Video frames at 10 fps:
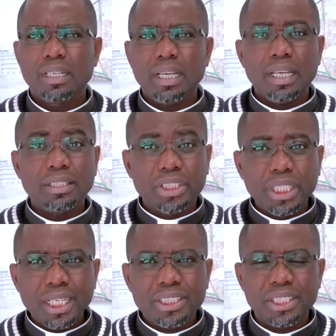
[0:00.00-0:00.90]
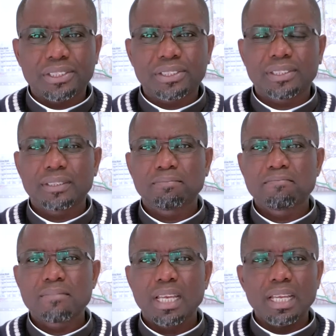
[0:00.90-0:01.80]
in churches,
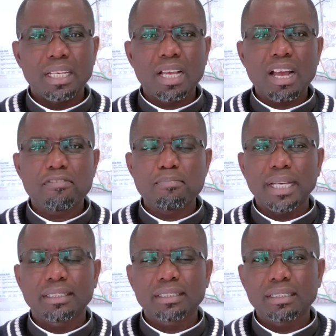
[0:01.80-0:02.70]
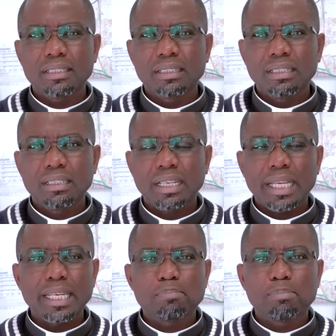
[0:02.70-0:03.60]
in government,
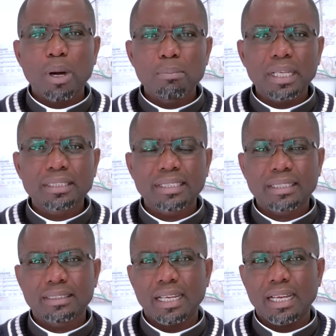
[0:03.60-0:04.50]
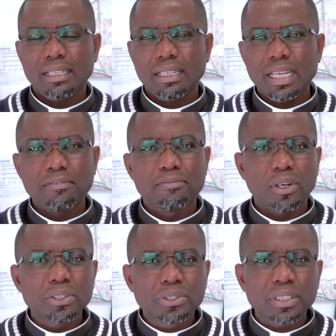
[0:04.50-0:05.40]
in the public sector, in
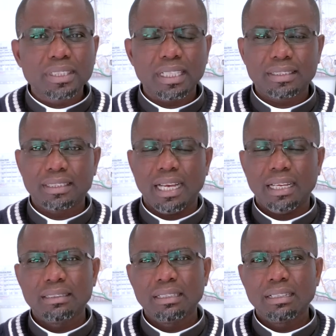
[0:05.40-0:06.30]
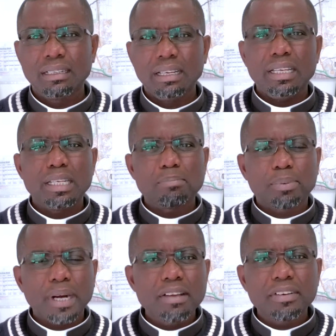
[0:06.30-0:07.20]
voluntary sector, in the
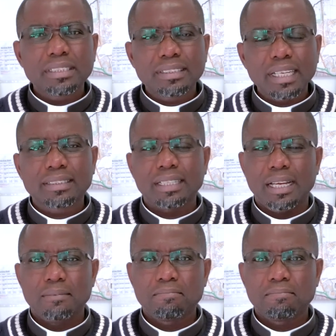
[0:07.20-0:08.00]
private sector,